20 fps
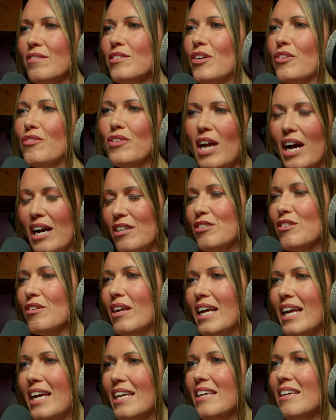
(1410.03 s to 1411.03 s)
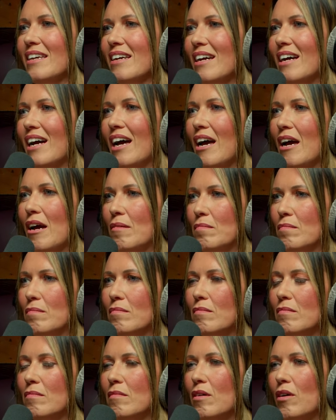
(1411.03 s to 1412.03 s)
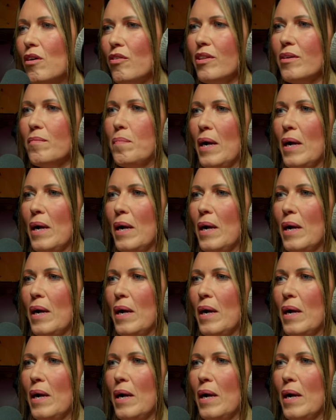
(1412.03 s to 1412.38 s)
so naturally other